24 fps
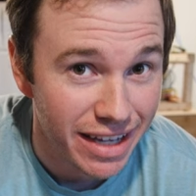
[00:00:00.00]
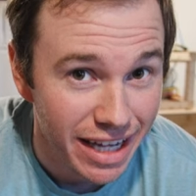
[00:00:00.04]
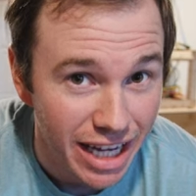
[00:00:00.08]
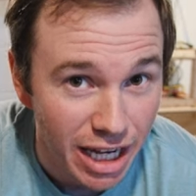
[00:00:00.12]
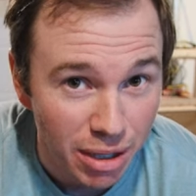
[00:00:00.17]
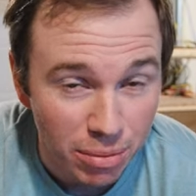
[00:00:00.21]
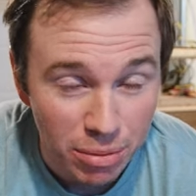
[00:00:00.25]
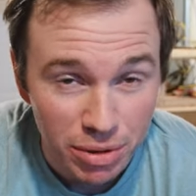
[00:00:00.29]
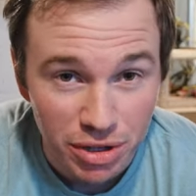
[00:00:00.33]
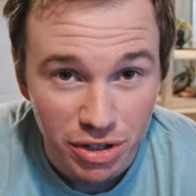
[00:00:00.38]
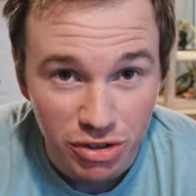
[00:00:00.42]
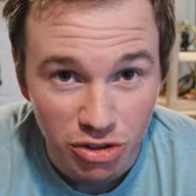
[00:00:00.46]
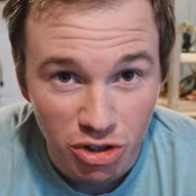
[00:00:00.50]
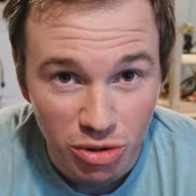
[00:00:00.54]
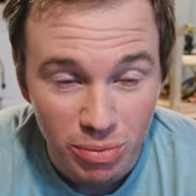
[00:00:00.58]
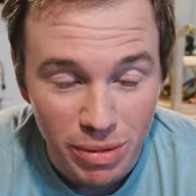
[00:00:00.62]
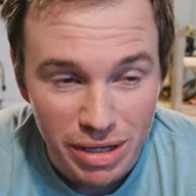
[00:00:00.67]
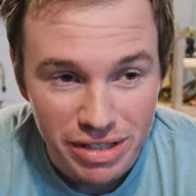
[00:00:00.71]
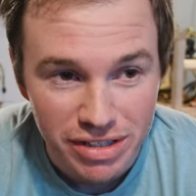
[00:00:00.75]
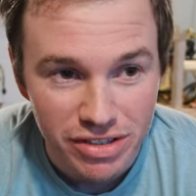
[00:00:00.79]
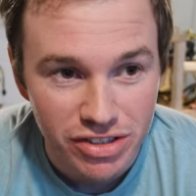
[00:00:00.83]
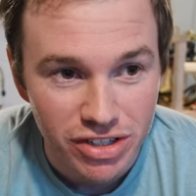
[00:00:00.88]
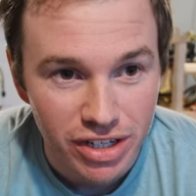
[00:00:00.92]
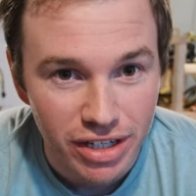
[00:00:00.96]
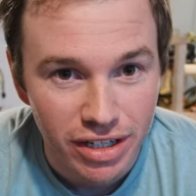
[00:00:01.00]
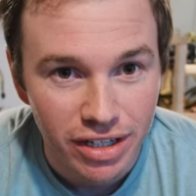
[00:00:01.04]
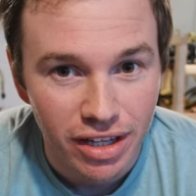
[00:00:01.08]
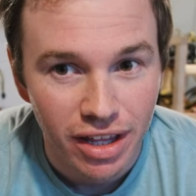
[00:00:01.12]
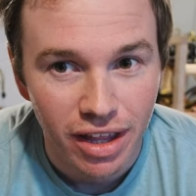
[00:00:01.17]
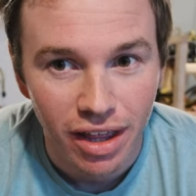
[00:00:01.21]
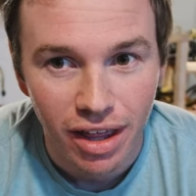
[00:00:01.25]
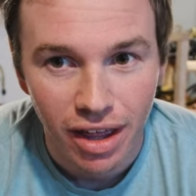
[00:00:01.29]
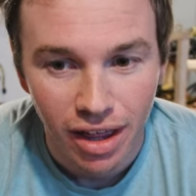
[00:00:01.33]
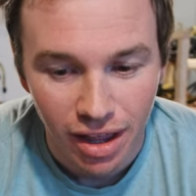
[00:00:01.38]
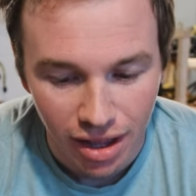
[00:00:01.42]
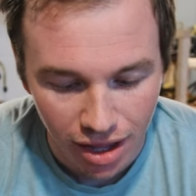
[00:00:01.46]
camera and the group messaging:
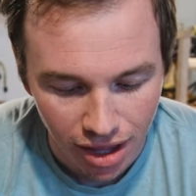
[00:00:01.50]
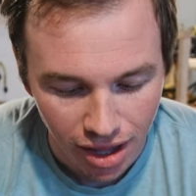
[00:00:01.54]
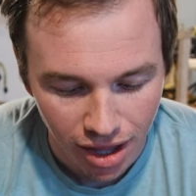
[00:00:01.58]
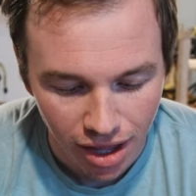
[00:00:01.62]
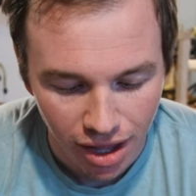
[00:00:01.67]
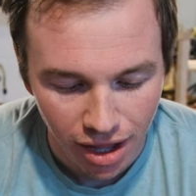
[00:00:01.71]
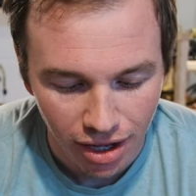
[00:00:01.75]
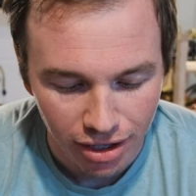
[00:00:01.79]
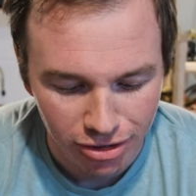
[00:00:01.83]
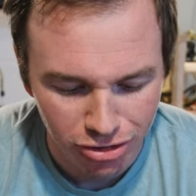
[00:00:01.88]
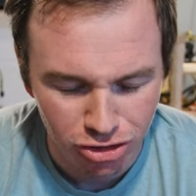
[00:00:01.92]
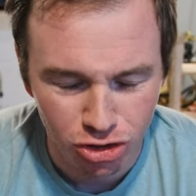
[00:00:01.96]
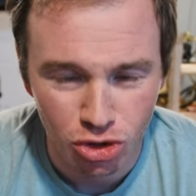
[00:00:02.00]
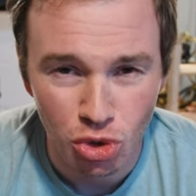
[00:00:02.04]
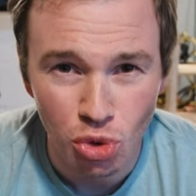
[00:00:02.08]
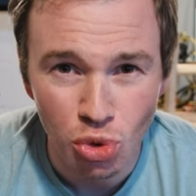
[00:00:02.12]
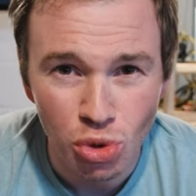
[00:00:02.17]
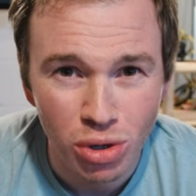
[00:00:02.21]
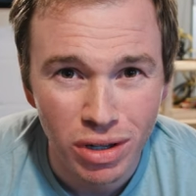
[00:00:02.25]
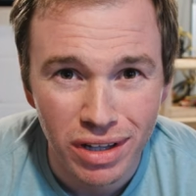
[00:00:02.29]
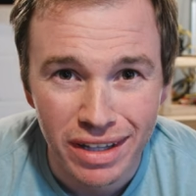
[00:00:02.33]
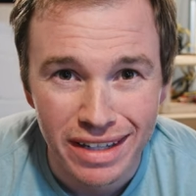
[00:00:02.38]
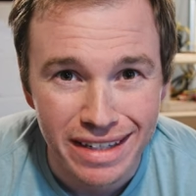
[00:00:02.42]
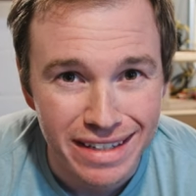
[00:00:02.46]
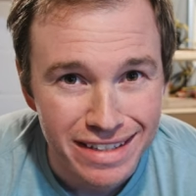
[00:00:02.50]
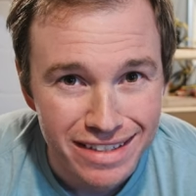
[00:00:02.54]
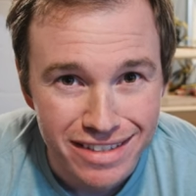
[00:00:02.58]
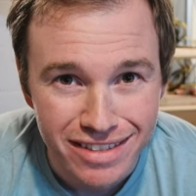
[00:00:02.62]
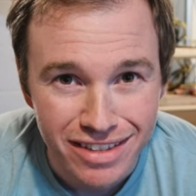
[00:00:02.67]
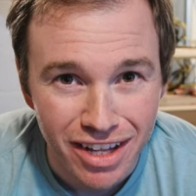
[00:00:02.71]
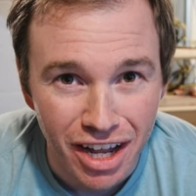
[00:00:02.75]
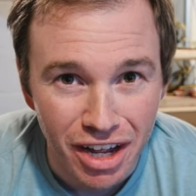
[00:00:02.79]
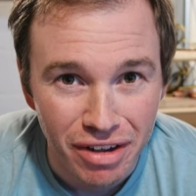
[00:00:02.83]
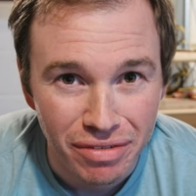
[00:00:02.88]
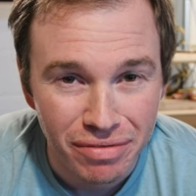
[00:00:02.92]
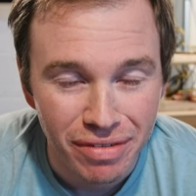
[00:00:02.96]
Googling
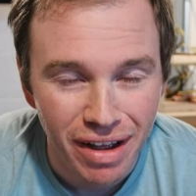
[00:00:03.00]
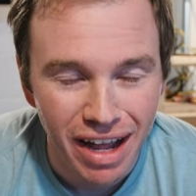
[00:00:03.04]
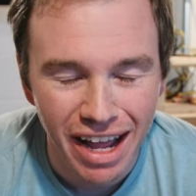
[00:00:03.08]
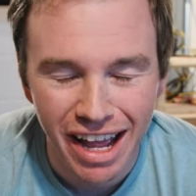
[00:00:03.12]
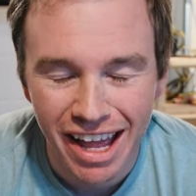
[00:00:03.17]
stuff.